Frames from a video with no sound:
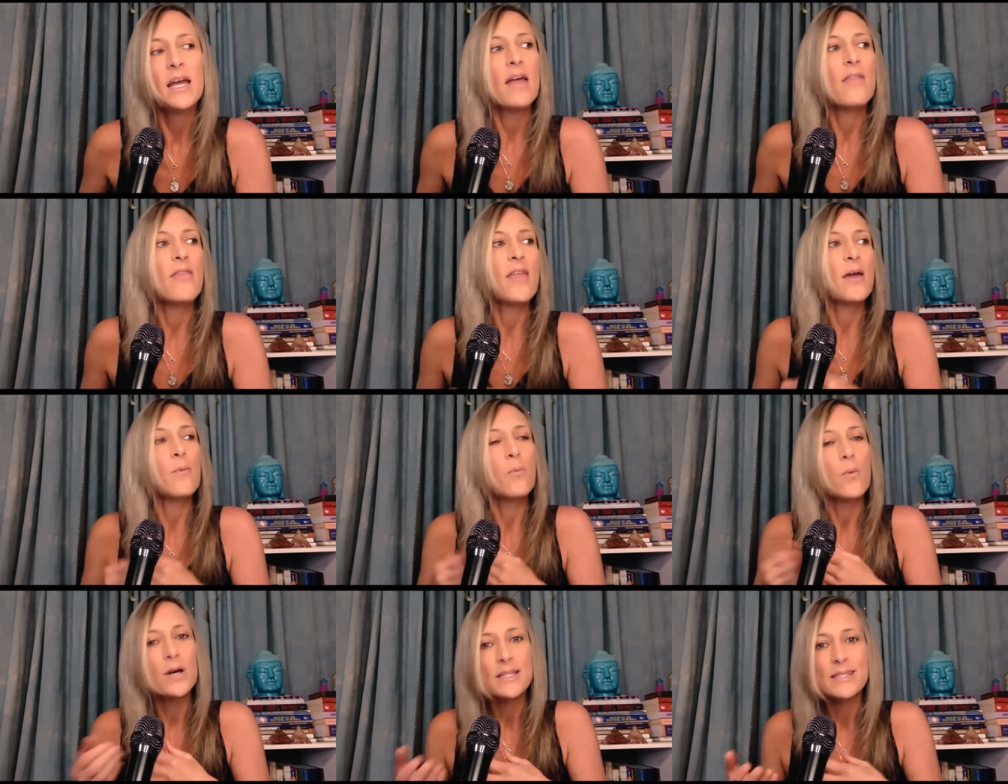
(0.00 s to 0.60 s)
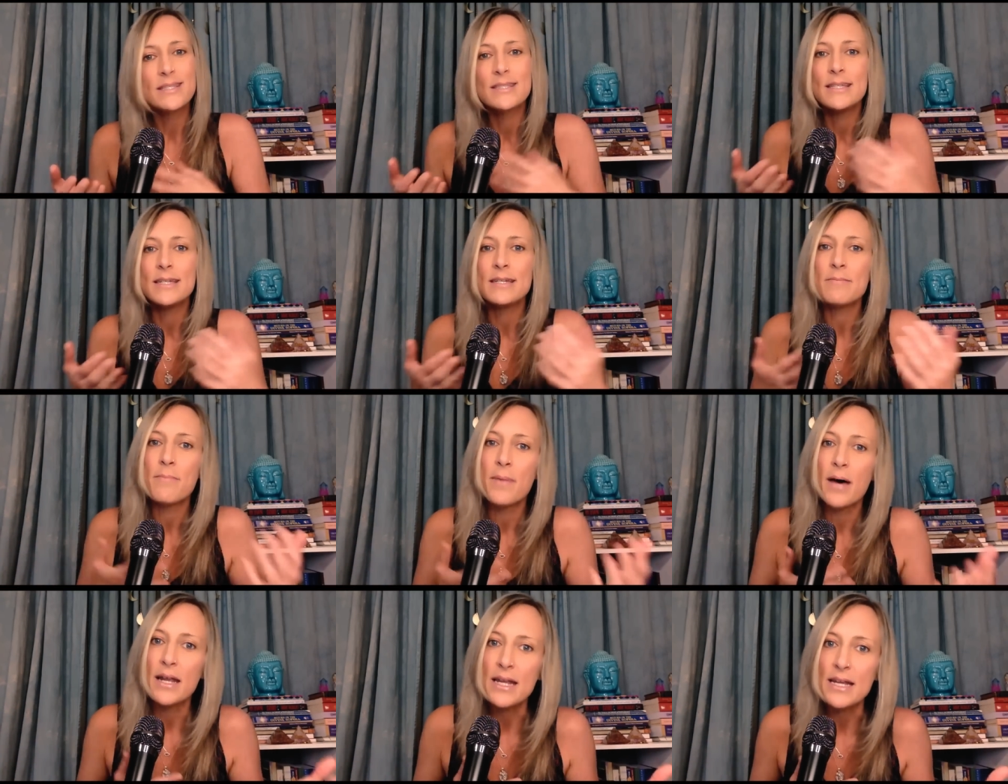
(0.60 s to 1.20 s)
And they would
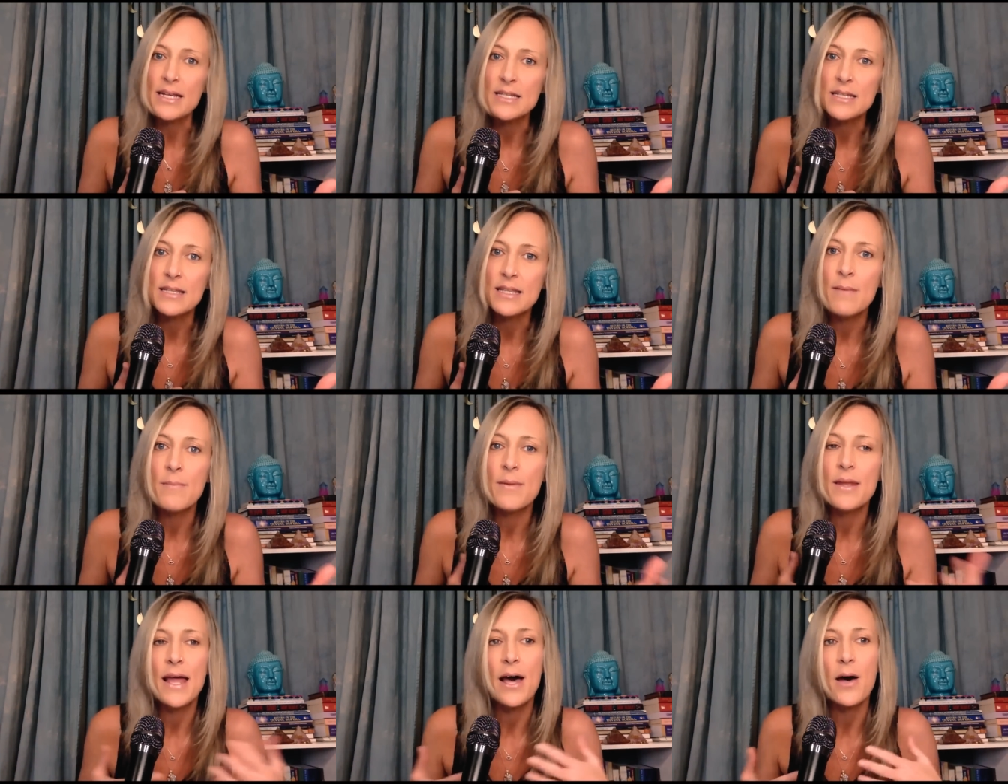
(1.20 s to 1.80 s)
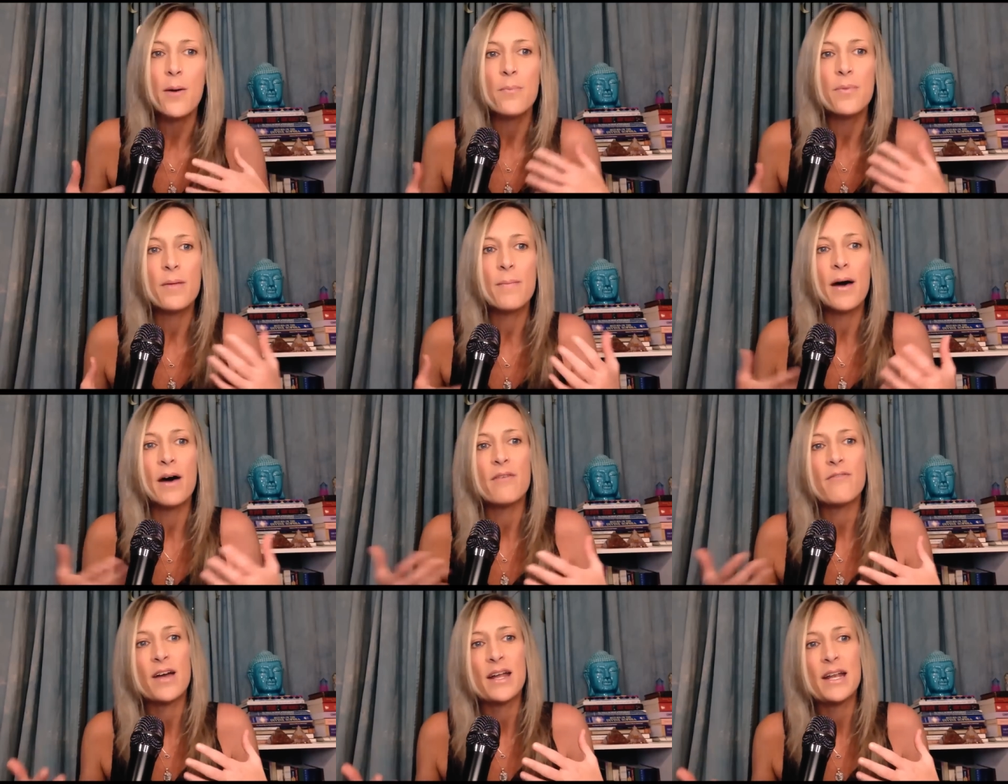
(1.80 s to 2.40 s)
send money to them and help them
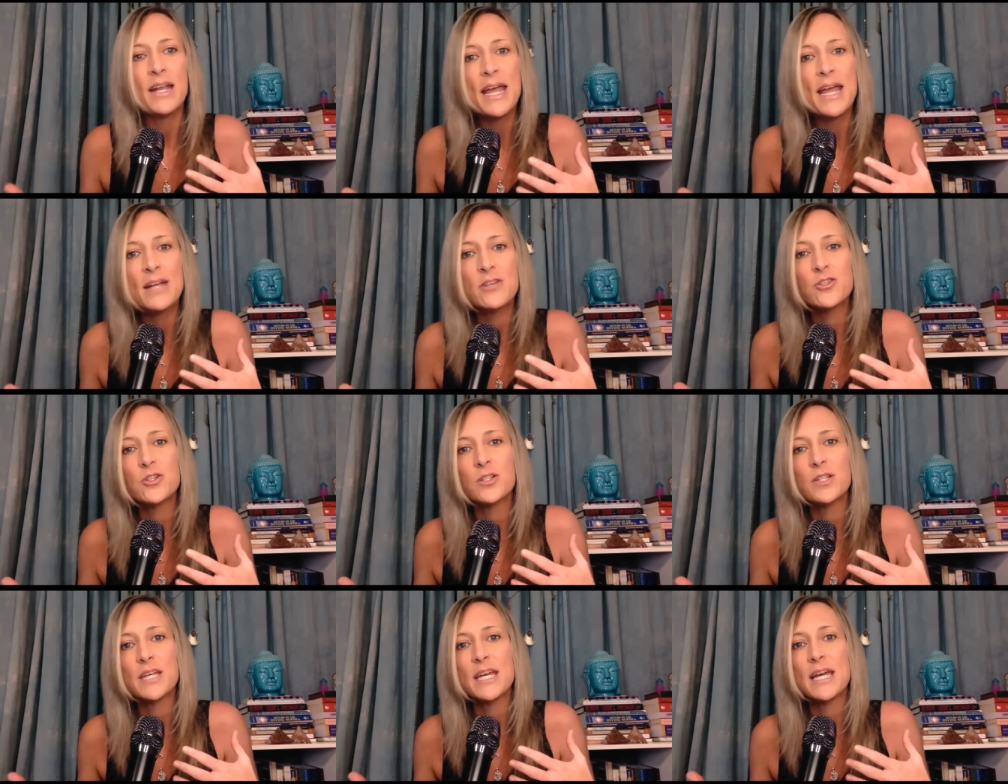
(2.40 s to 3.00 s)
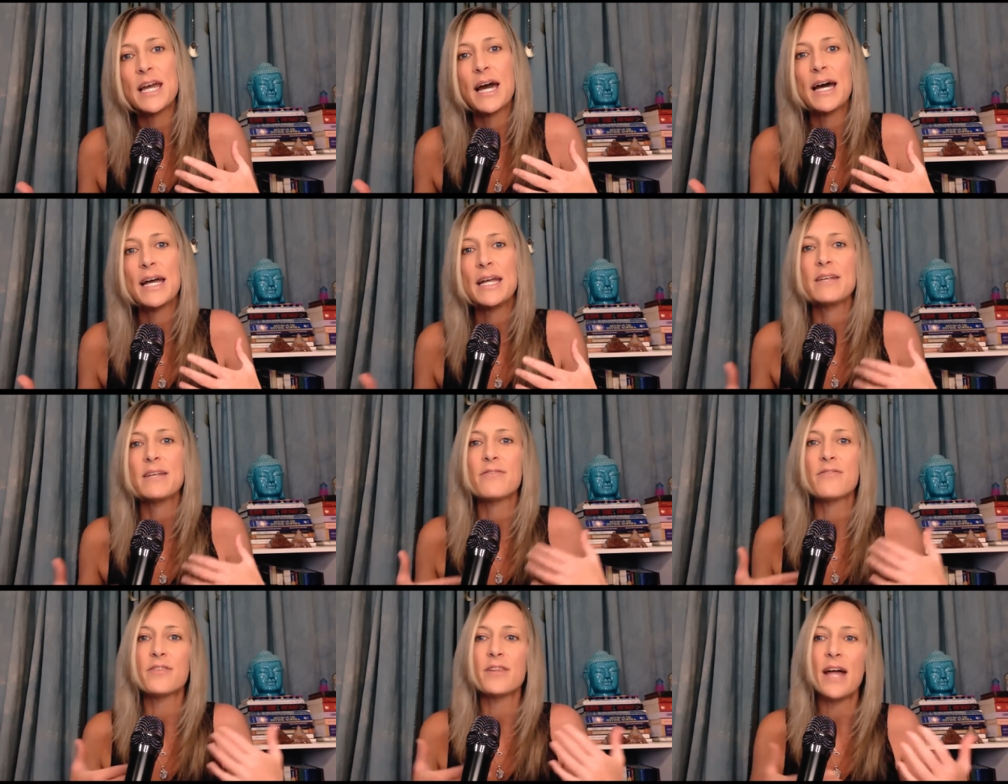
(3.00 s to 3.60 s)
out financially,
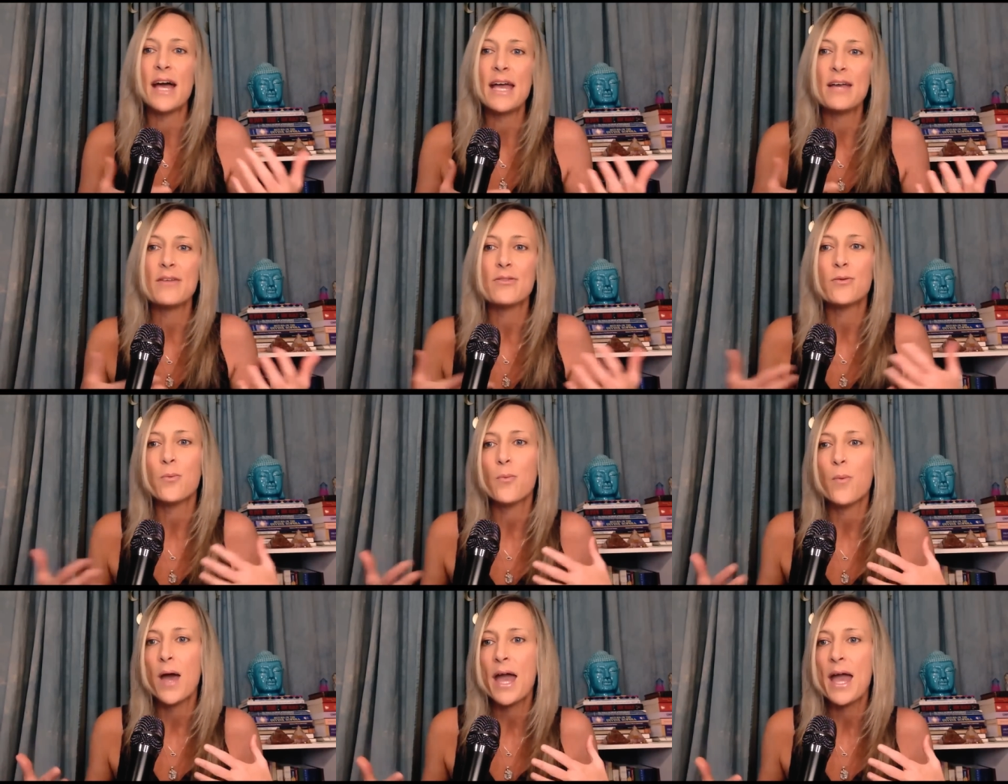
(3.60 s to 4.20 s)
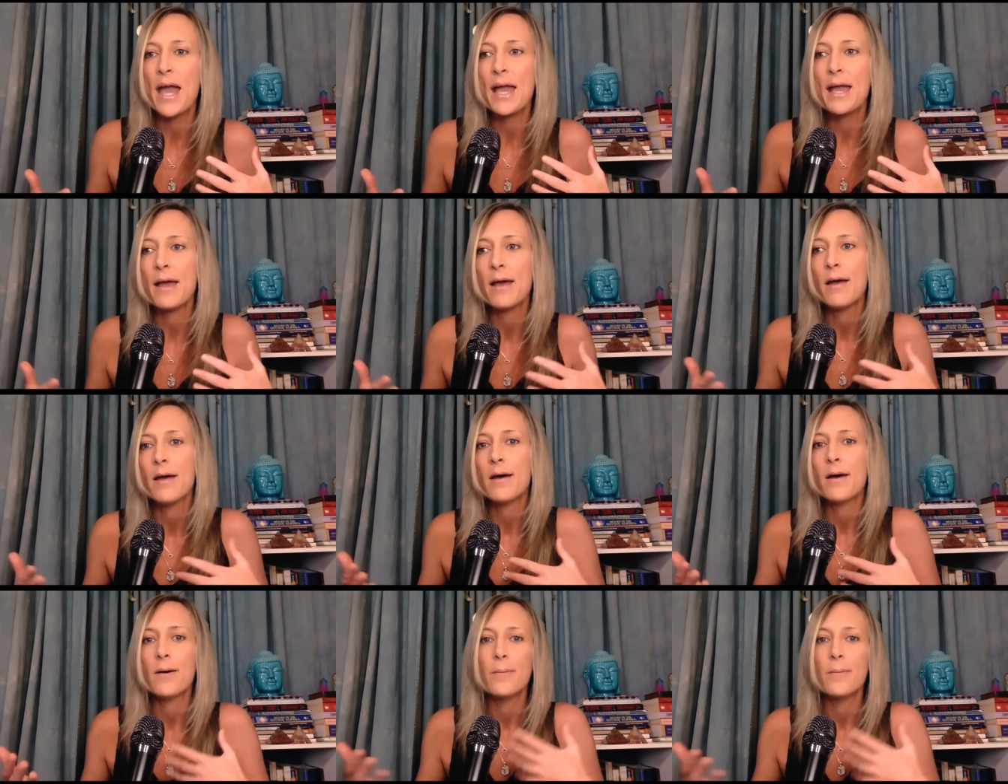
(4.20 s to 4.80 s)
kind of like the way